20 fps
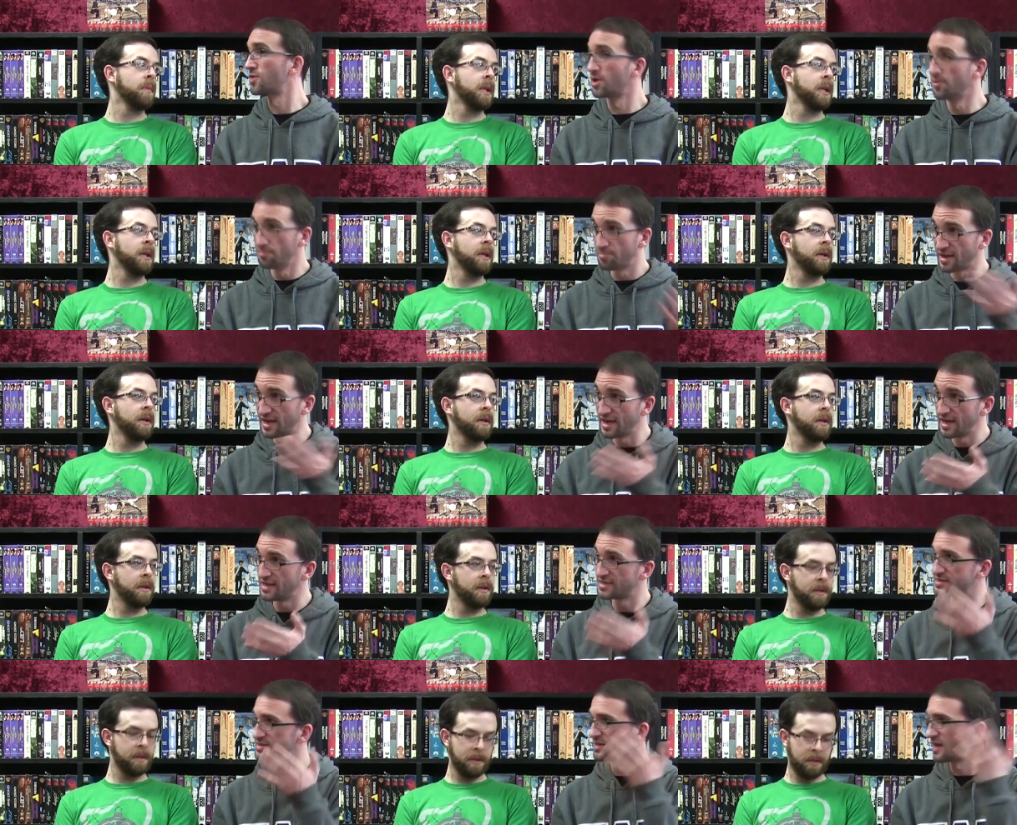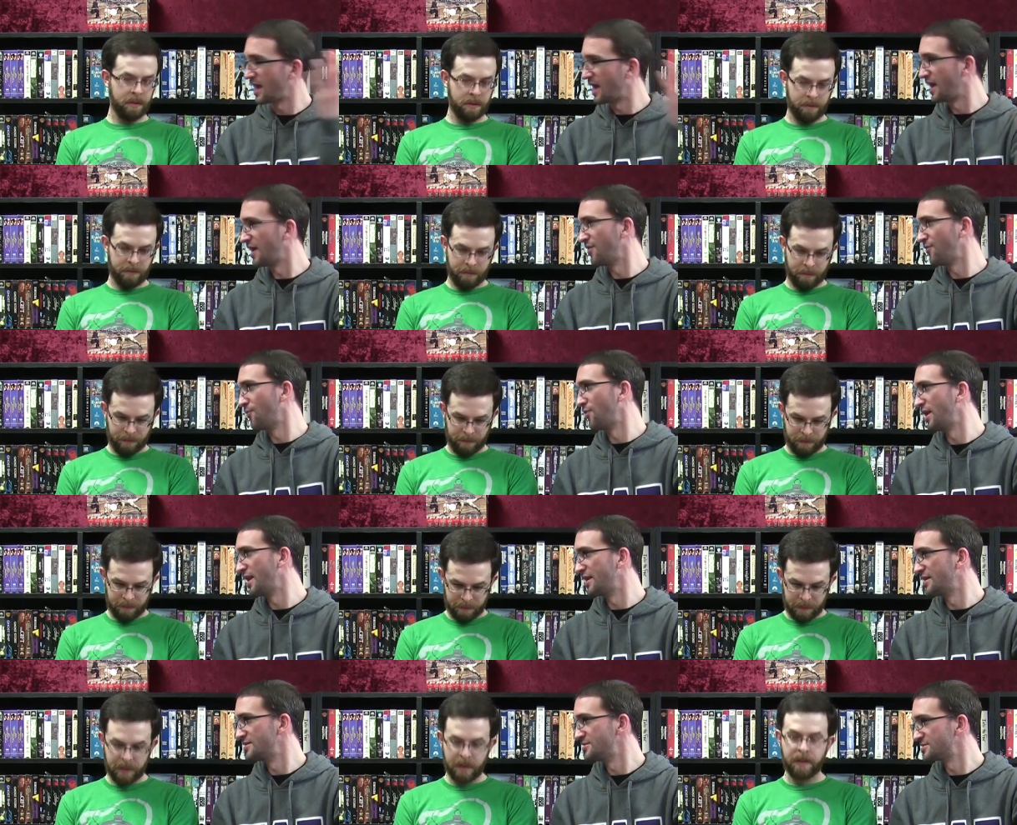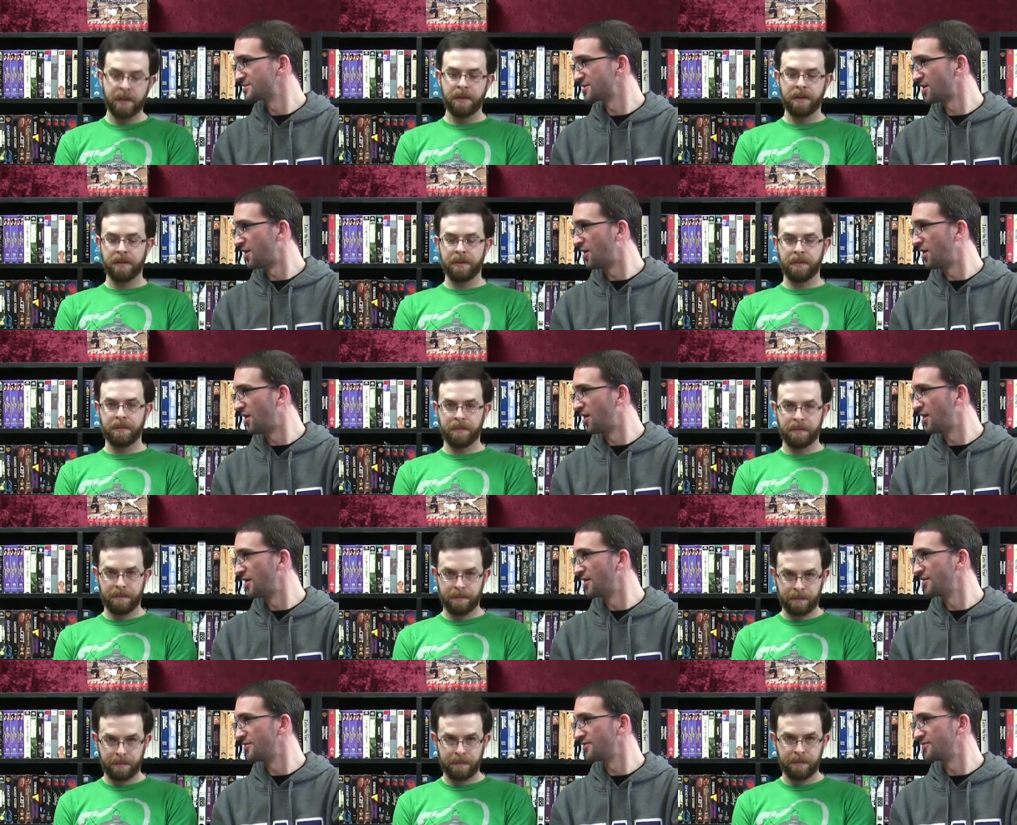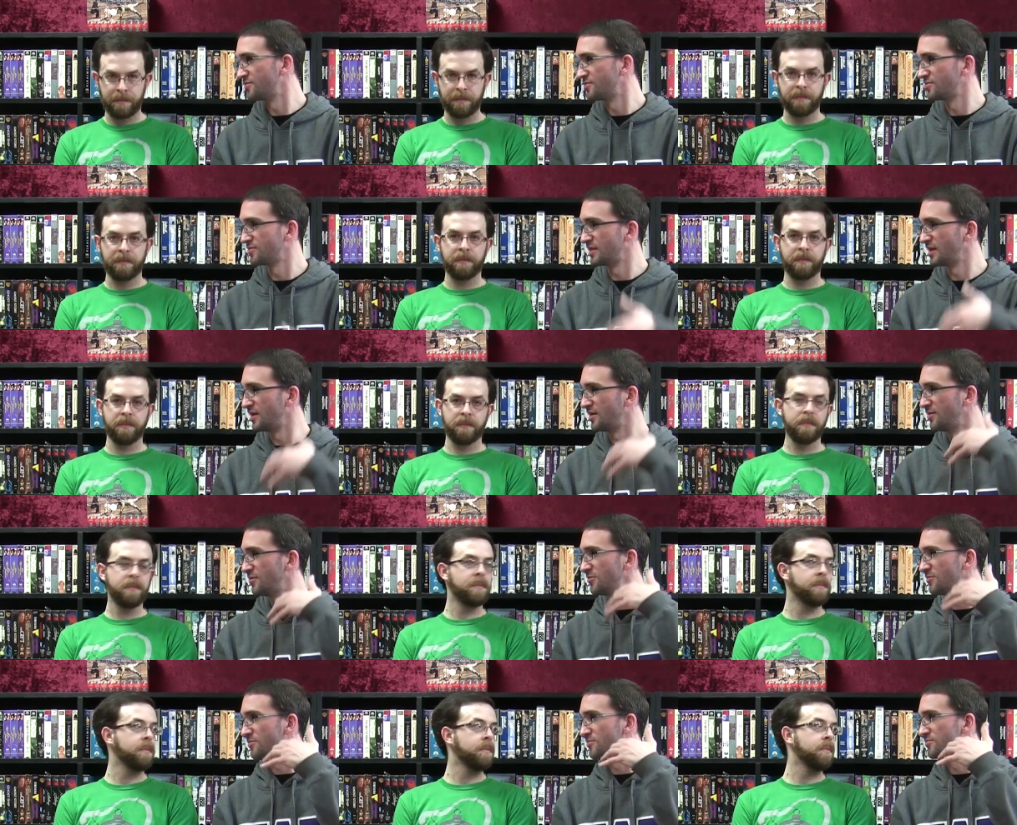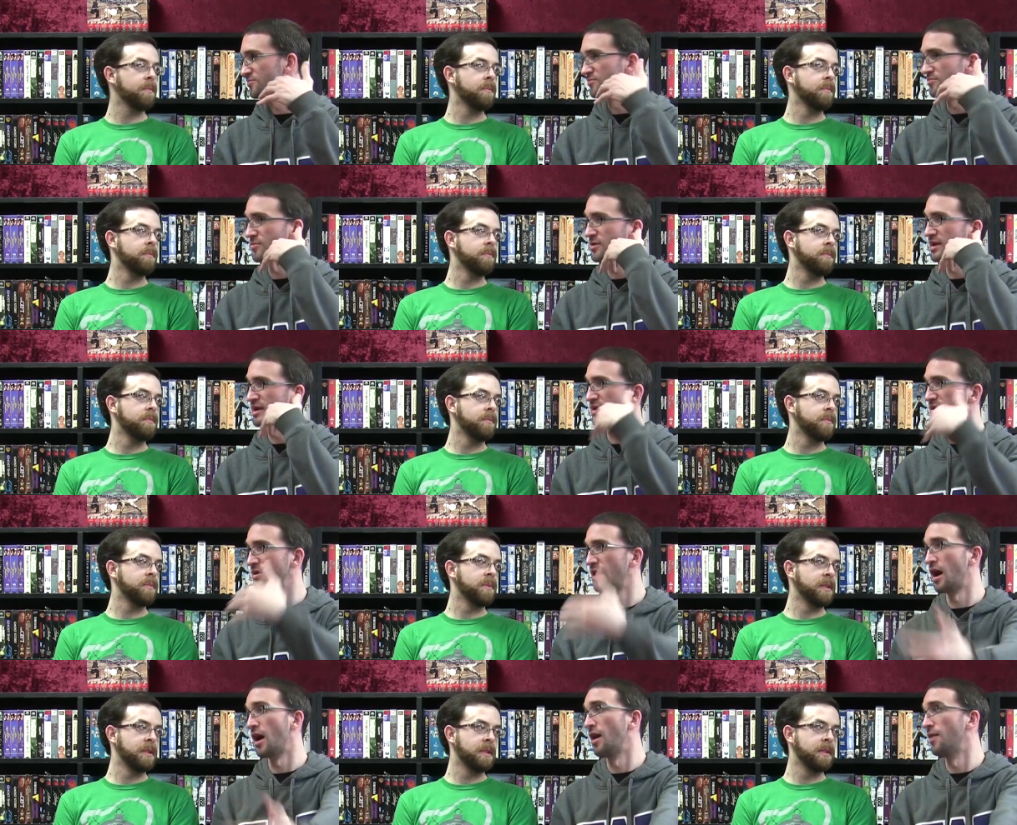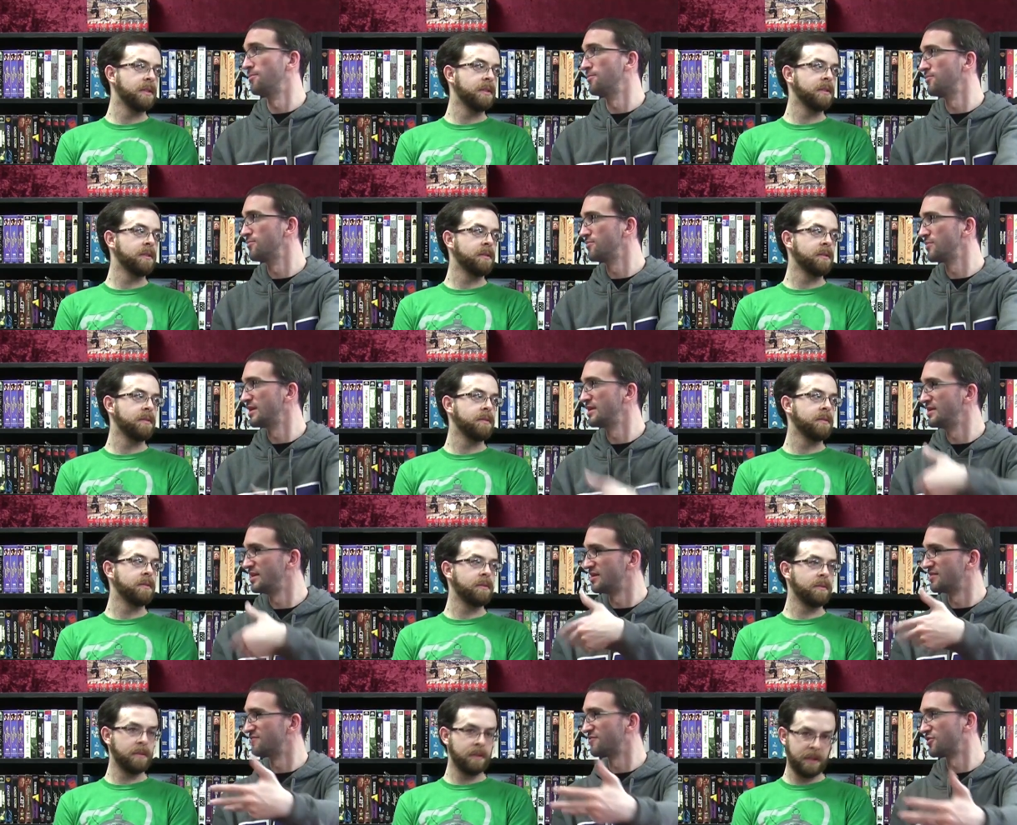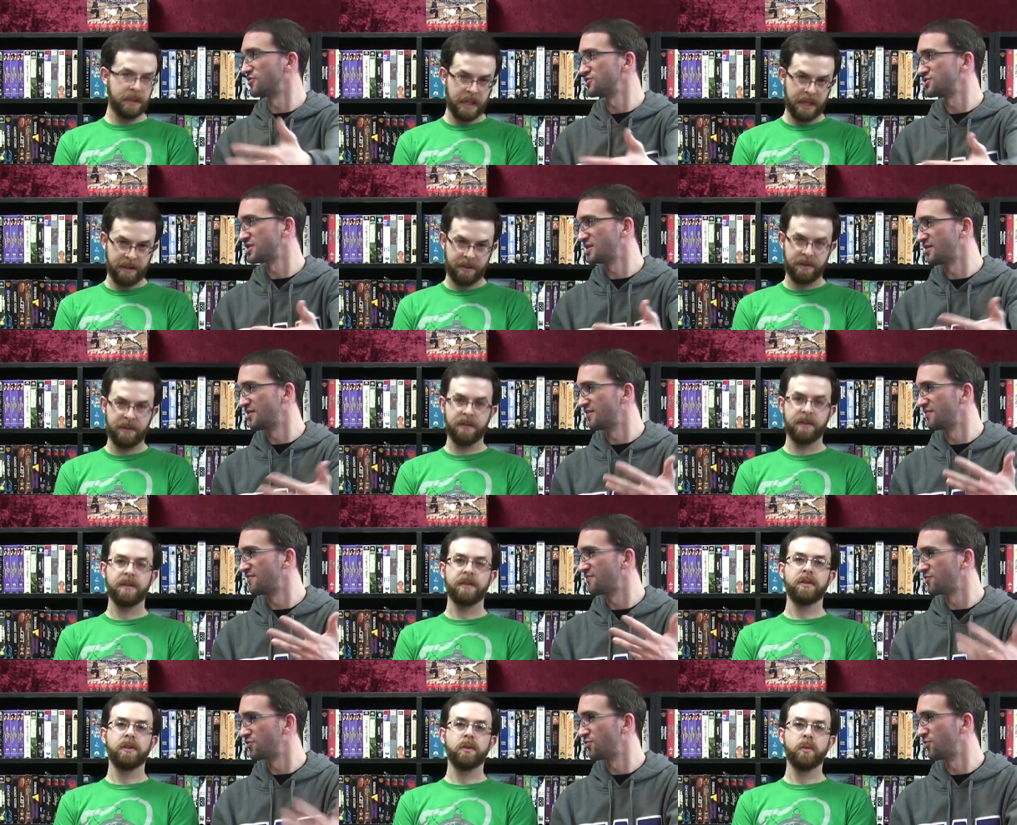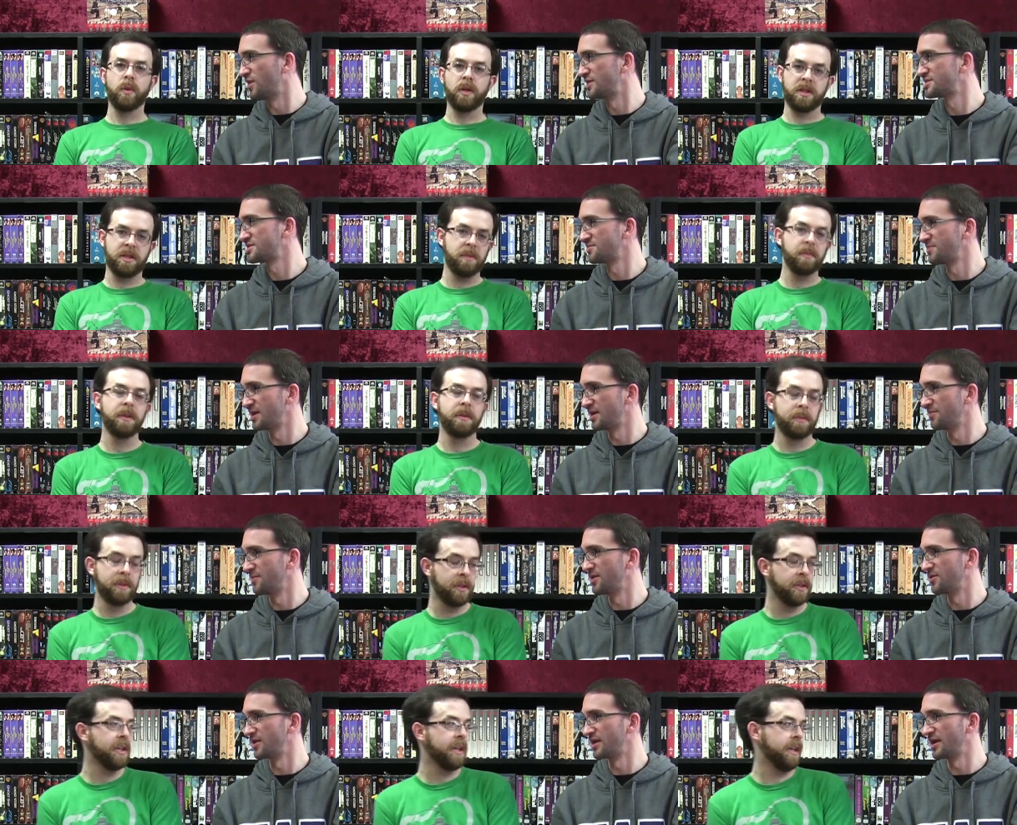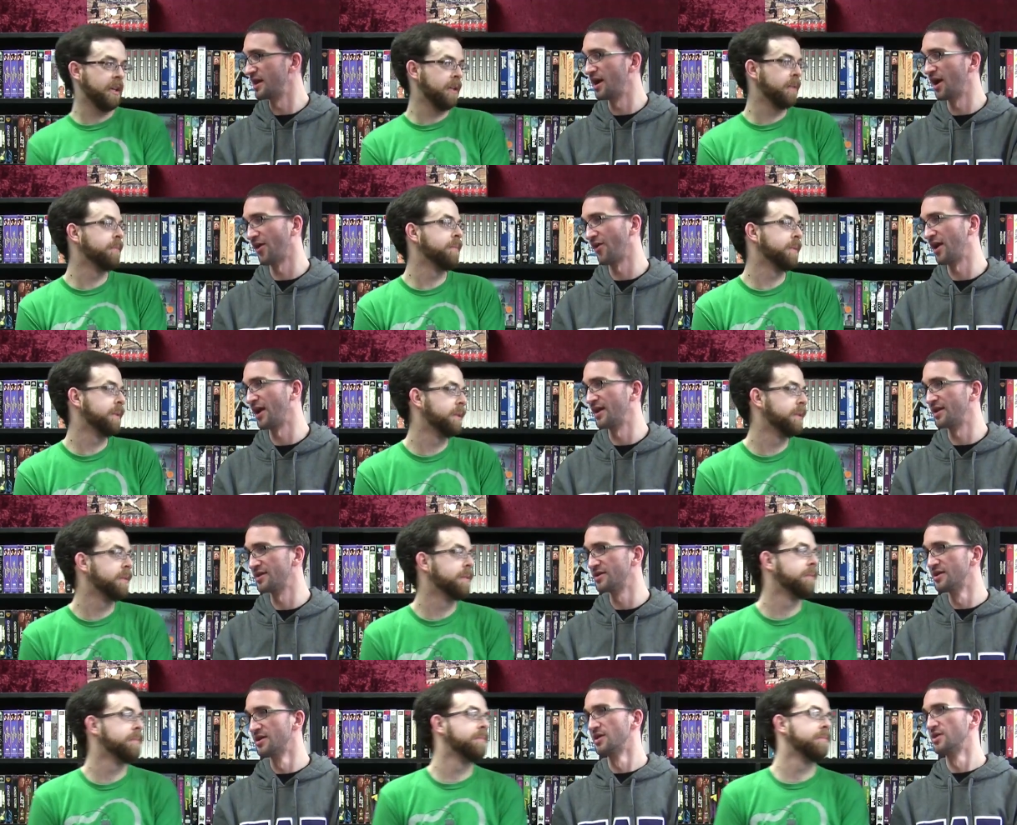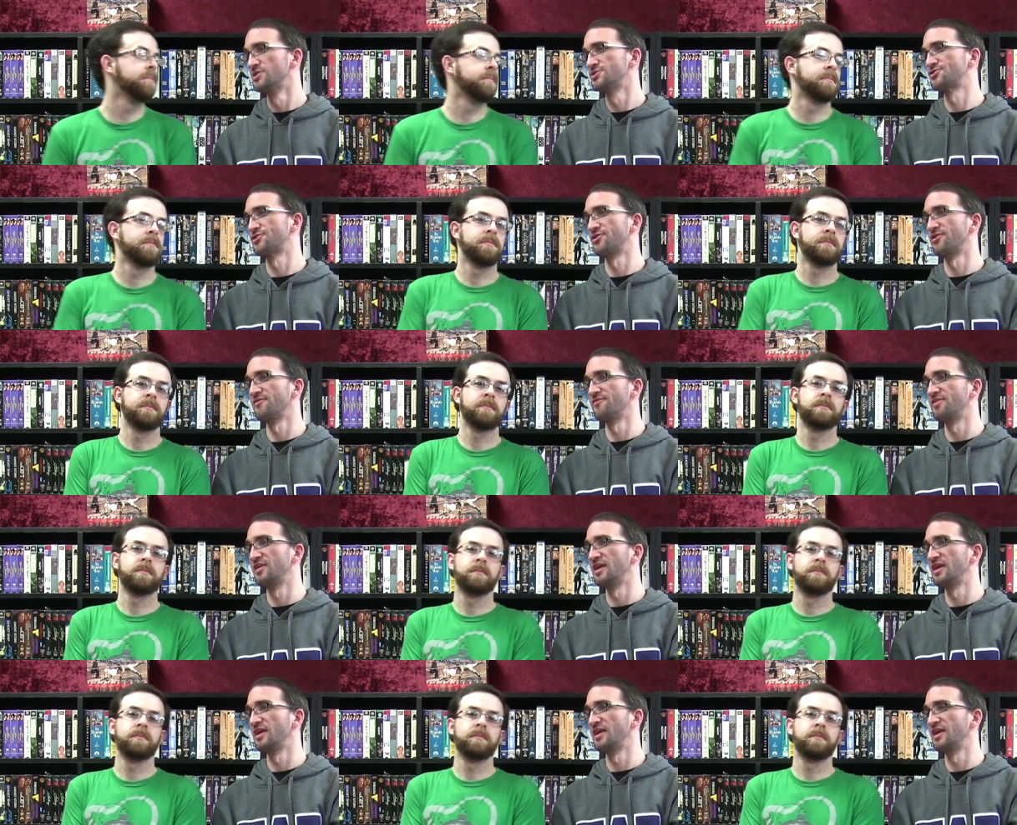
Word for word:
Speaker 1: competes and wins on the um, Indian version yes. of Who, Who wants, wants, to Be, a Millionaire, millionaire and sort of